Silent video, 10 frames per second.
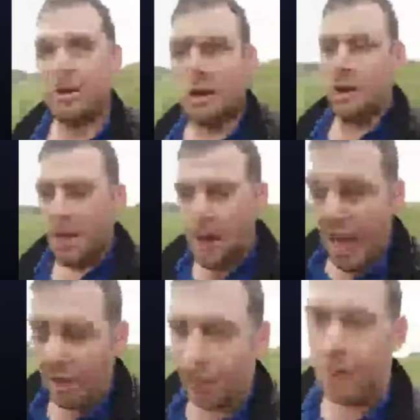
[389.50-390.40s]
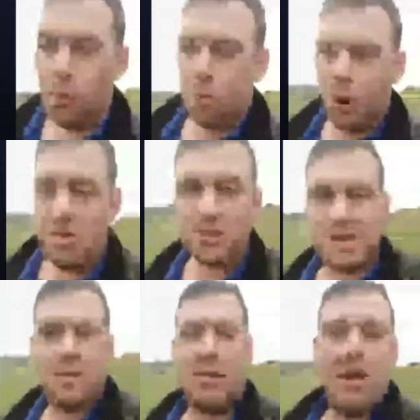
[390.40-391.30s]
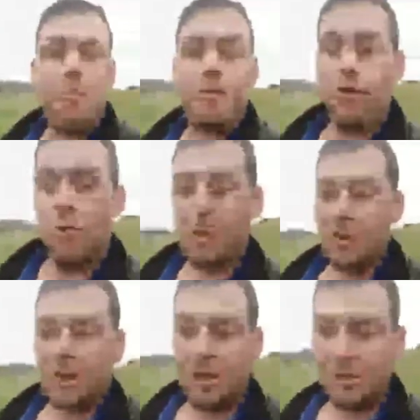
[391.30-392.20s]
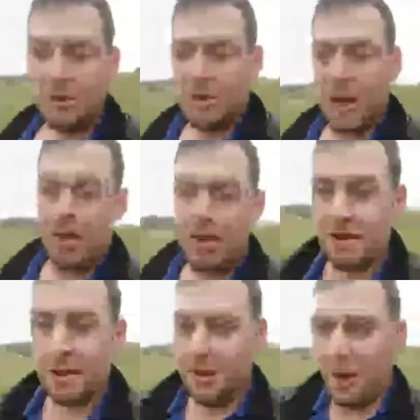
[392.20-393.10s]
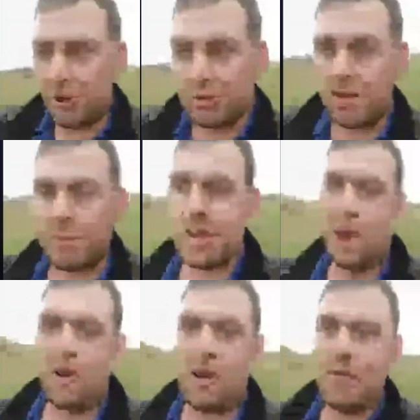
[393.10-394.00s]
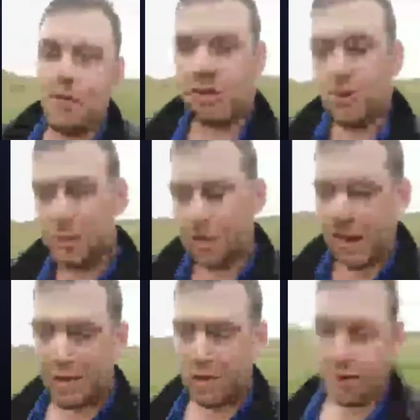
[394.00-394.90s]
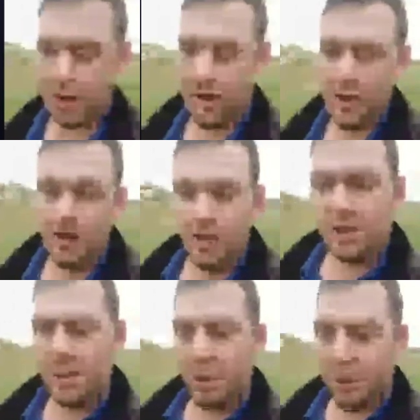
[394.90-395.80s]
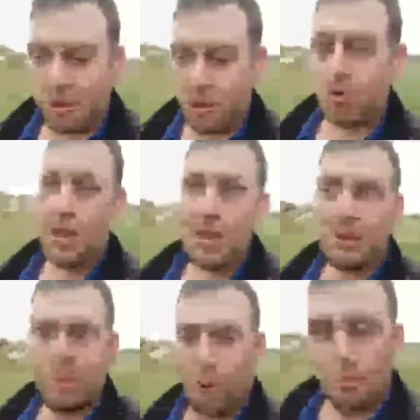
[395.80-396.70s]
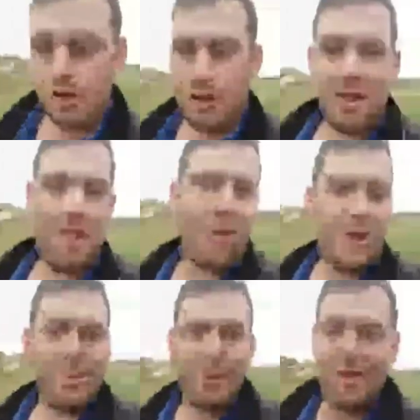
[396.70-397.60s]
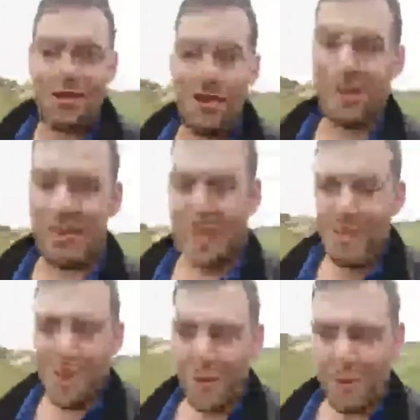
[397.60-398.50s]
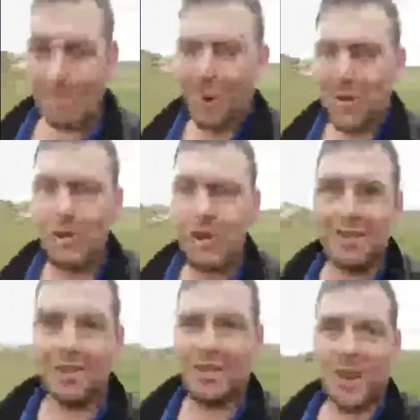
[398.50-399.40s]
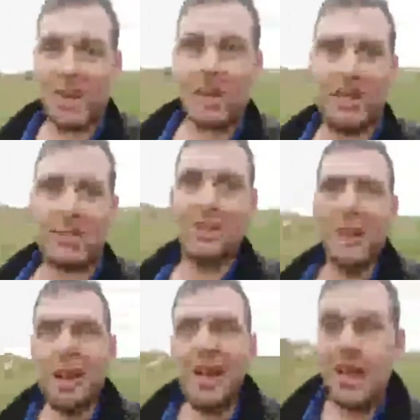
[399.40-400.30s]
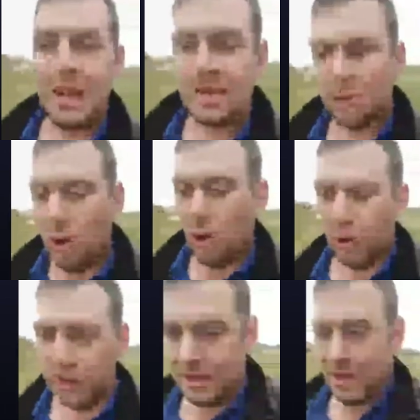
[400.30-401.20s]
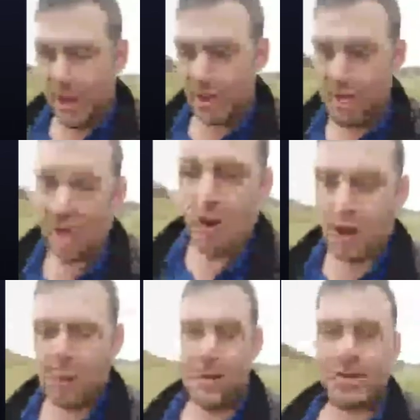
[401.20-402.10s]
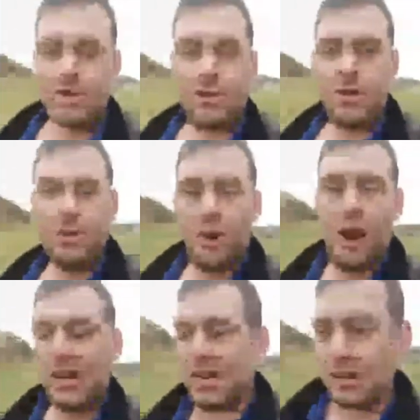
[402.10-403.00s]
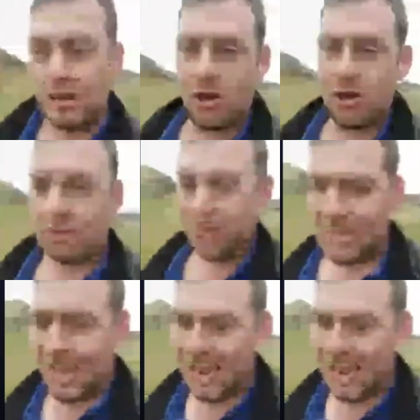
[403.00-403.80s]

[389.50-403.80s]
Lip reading: our full process around performing due diligence at a local government area level across the country. Suburbs, streets, property, a 31-point due diligence checklist. It is all in there in that 90 minutes training. It doesn't cost you a cent.